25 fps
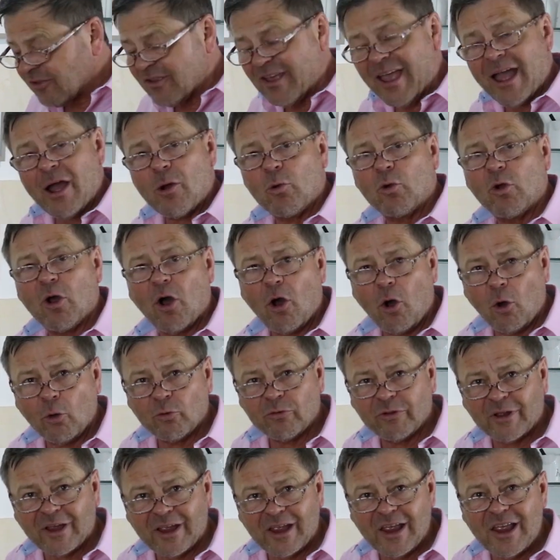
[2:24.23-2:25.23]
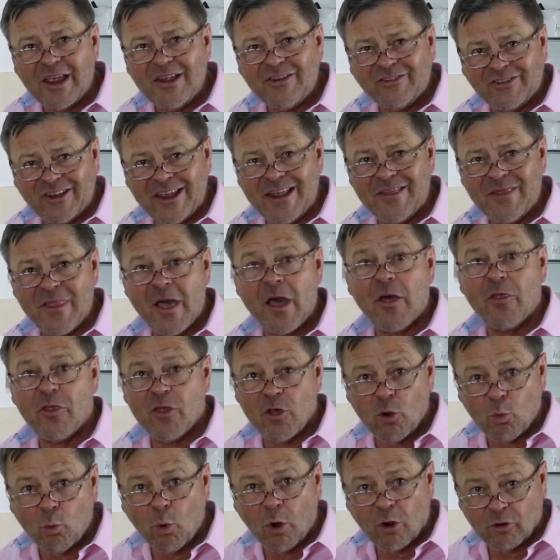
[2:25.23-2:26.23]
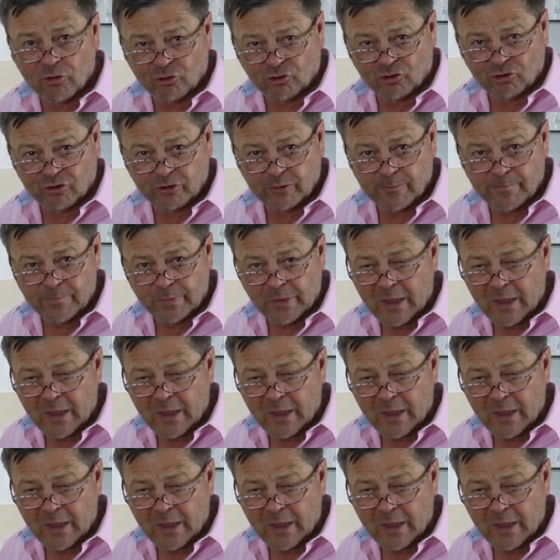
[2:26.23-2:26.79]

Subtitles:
the alcohol that is in the wash.